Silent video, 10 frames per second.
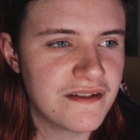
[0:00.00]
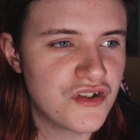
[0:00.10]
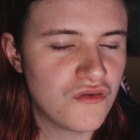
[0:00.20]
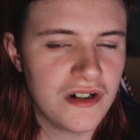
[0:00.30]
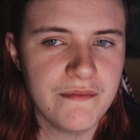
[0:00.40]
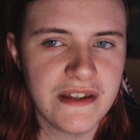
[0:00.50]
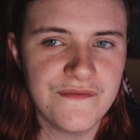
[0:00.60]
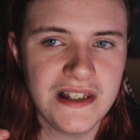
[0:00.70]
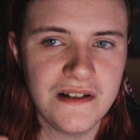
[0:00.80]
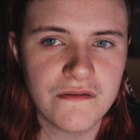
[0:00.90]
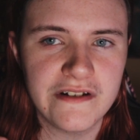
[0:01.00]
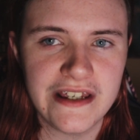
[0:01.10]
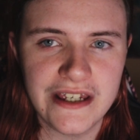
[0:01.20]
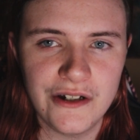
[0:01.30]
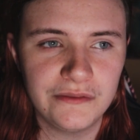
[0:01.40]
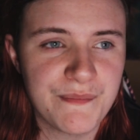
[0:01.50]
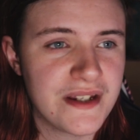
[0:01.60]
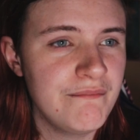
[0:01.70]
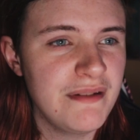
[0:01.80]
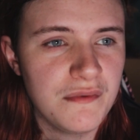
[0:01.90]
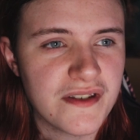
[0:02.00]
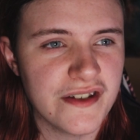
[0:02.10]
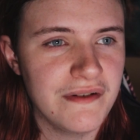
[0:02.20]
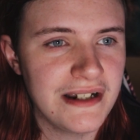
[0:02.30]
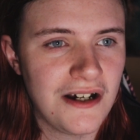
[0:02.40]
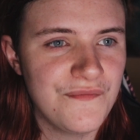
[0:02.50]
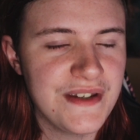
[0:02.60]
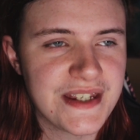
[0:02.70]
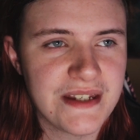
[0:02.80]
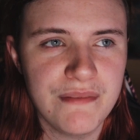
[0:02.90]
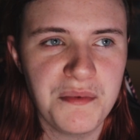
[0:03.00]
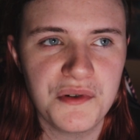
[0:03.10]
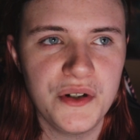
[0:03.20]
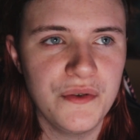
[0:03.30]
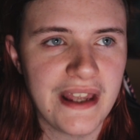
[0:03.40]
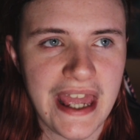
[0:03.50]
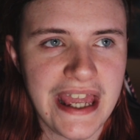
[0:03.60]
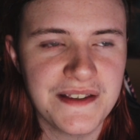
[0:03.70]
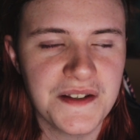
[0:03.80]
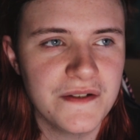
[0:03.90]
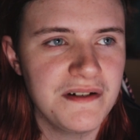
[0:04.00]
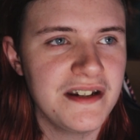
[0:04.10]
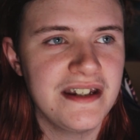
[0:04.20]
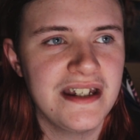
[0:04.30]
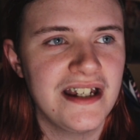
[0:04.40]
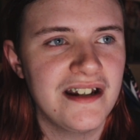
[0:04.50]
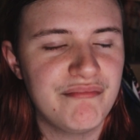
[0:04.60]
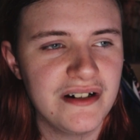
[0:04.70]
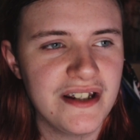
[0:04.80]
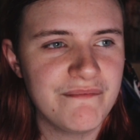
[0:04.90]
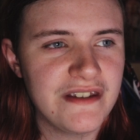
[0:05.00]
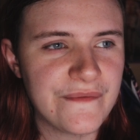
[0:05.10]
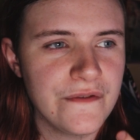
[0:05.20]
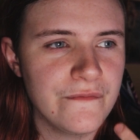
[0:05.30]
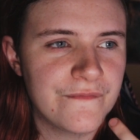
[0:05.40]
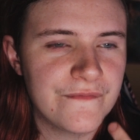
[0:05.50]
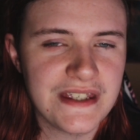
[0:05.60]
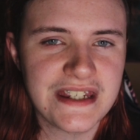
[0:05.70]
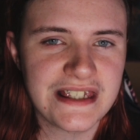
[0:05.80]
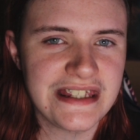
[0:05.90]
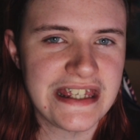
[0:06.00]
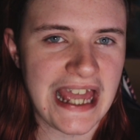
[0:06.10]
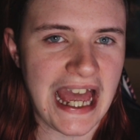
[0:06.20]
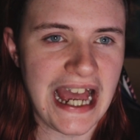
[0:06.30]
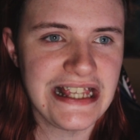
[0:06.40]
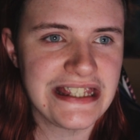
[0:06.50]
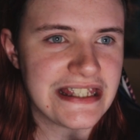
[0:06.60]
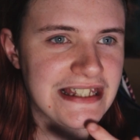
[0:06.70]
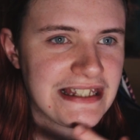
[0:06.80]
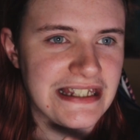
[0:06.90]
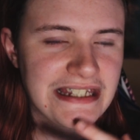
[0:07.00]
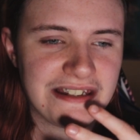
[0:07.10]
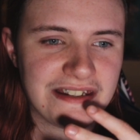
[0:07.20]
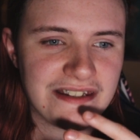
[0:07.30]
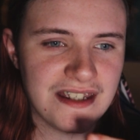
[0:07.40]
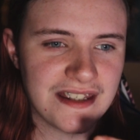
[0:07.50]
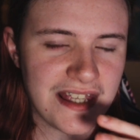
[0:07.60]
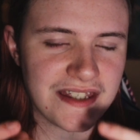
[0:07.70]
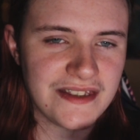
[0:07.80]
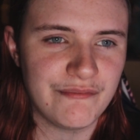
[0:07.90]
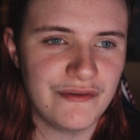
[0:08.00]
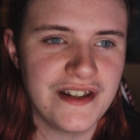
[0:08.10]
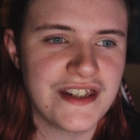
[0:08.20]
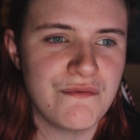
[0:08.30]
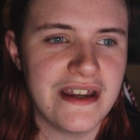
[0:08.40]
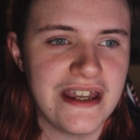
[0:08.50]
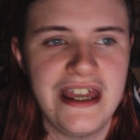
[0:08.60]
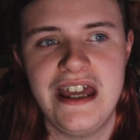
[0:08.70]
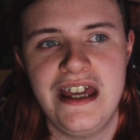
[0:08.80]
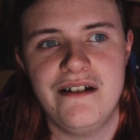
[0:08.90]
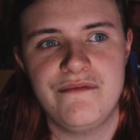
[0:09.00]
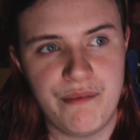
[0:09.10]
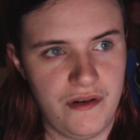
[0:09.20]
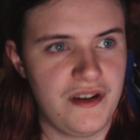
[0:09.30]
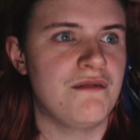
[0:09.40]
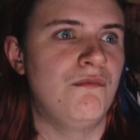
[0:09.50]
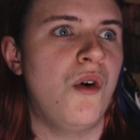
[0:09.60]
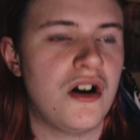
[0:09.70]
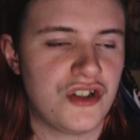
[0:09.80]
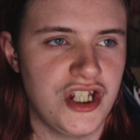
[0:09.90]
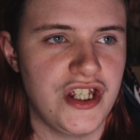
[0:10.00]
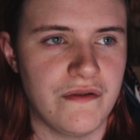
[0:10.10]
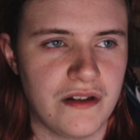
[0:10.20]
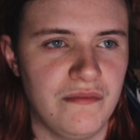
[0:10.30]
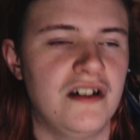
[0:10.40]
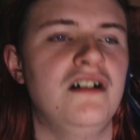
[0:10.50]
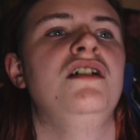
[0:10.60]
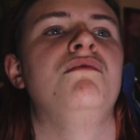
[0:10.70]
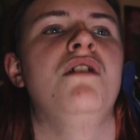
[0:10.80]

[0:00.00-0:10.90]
trying to make videos when you're ill. Some people do it out there. Some people are okay to do it. But if you physically can't, it gets to the point to where the person watching you is going to be like, oh,